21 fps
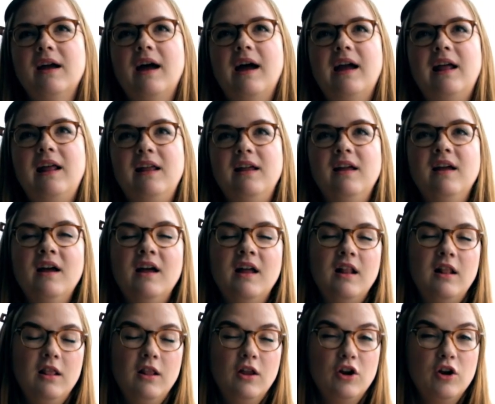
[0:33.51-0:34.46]
I
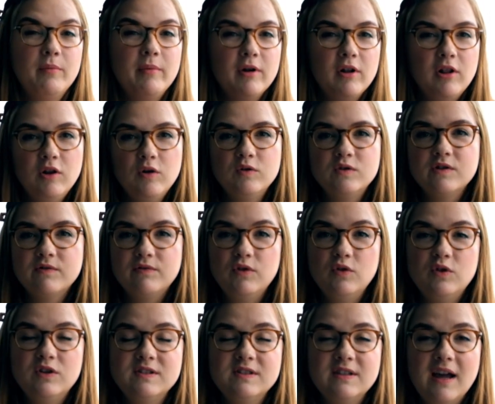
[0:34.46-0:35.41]
learn about loads of new
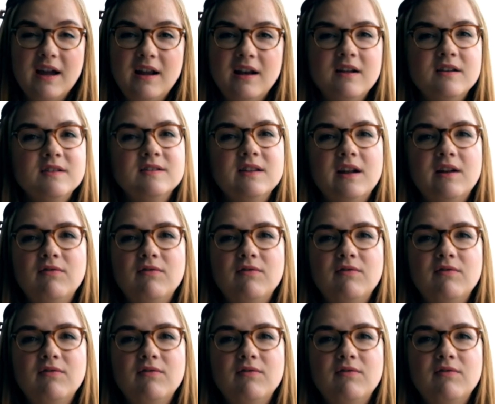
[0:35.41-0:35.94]
designers that